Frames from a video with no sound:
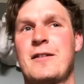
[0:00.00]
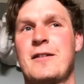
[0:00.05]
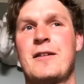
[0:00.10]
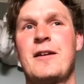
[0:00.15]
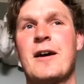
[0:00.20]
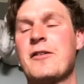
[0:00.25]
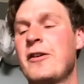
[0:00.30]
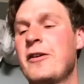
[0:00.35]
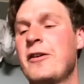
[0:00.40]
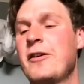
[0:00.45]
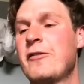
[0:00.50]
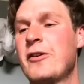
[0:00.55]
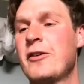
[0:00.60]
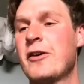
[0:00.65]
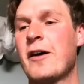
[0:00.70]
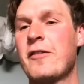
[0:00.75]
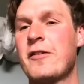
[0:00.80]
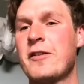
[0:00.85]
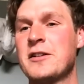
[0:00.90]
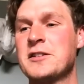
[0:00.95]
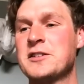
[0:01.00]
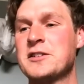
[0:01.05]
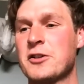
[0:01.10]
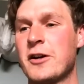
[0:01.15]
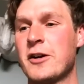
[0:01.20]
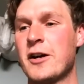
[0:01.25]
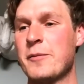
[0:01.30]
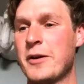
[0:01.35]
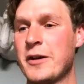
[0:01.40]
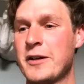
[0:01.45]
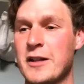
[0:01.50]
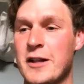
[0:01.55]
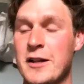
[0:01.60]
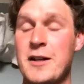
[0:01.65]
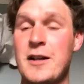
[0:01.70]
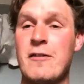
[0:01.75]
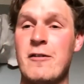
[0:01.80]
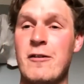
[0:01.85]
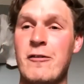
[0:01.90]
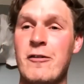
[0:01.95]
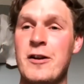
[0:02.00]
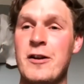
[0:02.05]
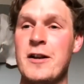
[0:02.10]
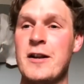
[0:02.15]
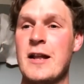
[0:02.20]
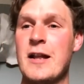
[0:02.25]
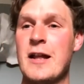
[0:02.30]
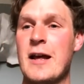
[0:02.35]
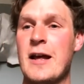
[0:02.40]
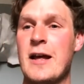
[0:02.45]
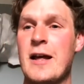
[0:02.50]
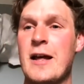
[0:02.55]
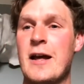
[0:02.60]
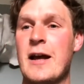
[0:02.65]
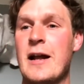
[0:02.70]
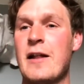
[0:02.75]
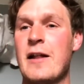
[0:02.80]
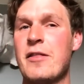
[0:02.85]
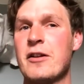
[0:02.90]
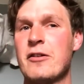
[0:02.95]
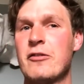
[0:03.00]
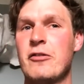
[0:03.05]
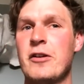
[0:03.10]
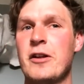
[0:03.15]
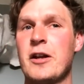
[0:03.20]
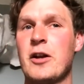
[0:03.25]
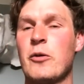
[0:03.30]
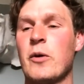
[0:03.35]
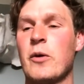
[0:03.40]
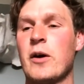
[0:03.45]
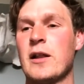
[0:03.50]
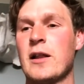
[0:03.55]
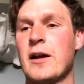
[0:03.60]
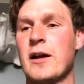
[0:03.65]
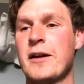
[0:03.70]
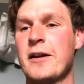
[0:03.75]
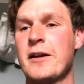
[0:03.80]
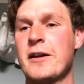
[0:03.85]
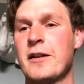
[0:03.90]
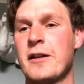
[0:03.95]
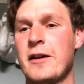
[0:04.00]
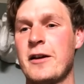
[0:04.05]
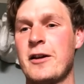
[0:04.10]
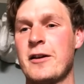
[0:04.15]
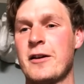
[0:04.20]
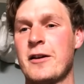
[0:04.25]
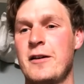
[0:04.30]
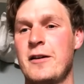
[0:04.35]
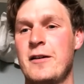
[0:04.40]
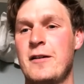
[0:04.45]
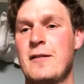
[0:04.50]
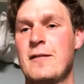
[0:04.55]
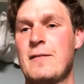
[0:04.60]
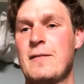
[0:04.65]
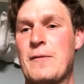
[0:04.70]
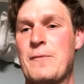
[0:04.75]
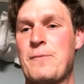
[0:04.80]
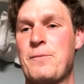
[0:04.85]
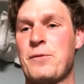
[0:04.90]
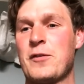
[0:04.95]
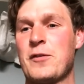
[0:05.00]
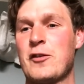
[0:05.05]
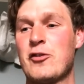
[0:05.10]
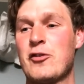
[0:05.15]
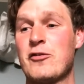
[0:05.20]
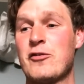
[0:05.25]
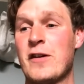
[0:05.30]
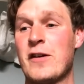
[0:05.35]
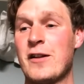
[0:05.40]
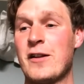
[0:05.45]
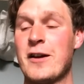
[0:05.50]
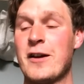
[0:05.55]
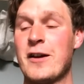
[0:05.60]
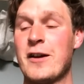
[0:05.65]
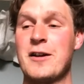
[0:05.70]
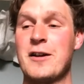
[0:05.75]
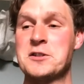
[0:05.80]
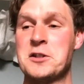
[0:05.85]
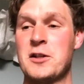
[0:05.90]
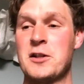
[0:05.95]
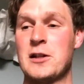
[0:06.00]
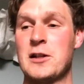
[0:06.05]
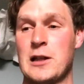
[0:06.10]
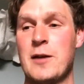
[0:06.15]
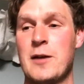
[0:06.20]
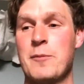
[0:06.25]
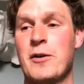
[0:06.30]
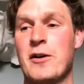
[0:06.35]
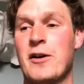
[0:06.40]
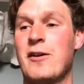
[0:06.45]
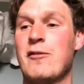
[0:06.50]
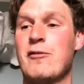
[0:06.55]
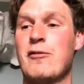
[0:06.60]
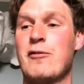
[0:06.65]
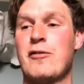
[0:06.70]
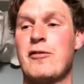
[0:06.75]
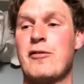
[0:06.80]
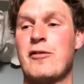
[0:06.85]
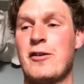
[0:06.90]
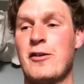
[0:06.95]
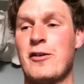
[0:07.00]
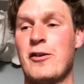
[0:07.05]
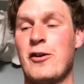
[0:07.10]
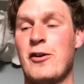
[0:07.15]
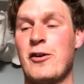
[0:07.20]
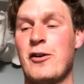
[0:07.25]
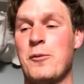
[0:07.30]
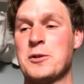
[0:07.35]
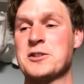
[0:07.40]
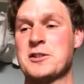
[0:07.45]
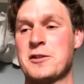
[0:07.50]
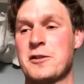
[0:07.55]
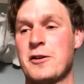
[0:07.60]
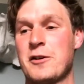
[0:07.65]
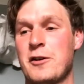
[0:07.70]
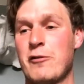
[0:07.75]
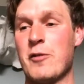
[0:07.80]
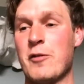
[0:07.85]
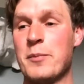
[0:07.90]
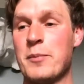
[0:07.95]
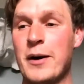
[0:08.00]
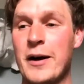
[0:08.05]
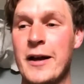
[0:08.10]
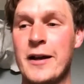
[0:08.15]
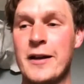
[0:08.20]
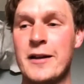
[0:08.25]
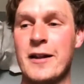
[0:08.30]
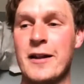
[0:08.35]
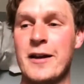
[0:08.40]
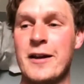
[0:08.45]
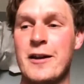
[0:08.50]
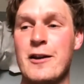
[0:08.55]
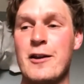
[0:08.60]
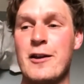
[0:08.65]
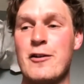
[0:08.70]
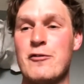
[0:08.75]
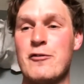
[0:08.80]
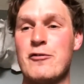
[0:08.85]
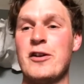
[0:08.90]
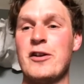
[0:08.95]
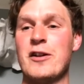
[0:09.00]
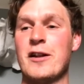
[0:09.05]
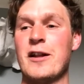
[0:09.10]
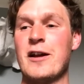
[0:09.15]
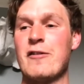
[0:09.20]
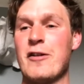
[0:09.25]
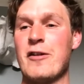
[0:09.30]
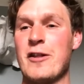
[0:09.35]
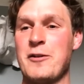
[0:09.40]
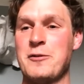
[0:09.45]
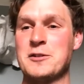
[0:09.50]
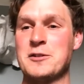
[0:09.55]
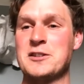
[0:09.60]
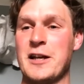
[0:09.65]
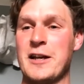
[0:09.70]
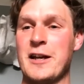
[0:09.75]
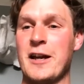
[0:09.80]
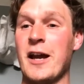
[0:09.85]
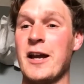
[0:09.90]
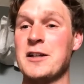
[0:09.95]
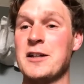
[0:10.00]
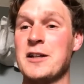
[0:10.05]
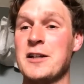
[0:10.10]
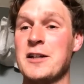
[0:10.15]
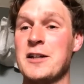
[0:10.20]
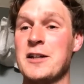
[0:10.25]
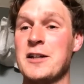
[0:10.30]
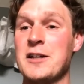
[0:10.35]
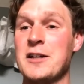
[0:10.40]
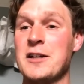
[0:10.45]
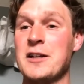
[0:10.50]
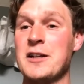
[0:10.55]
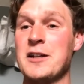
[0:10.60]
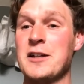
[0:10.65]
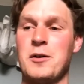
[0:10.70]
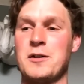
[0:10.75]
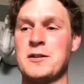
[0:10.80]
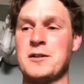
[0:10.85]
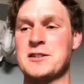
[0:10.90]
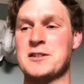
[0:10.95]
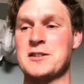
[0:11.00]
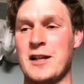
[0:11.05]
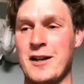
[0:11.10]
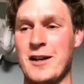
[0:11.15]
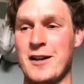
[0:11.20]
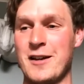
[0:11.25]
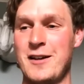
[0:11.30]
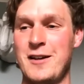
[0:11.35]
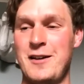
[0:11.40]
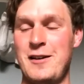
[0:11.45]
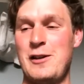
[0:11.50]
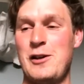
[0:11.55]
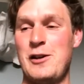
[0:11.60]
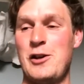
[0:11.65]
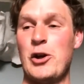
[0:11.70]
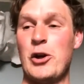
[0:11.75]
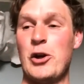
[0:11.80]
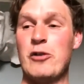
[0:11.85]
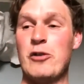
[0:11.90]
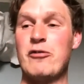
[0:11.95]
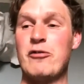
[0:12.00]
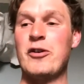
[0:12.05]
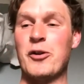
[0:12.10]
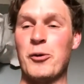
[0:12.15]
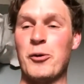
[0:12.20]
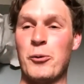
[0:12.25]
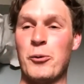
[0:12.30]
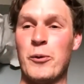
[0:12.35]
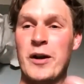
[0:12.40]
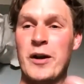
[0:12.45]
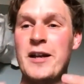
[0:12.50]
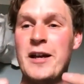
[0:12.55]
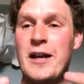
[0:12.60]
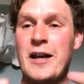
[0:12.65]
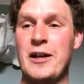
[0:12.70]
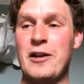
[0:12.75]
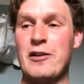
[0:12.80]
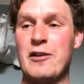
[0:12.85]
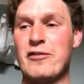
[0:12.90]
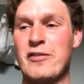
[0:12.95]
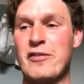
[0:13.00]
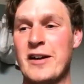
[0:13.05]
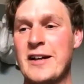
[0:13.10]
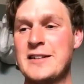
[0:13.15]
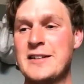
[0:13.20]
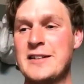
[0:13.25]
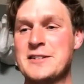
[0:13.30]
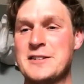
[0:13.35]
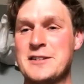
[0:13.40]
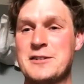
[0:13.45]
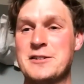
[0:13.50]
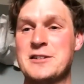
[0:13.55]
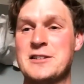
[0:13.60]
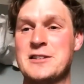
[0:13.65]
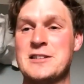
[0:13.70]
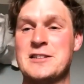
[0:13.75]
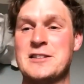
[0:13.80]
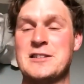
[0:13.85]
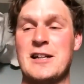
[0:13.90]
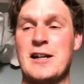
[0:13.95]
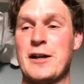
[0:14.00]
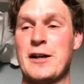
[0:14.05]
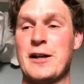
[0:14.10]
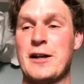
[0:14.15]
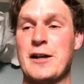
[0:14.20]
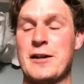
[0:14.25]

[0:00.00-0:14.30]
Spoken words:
yeah, I don't even know how to describe it, because I've never ridden anything really quite like it. Like, just felt like I was on the limit of the bike. Like, you could feel everything was like getting speed wobbles, like you'd feel the wind hitting your face, and it was just like,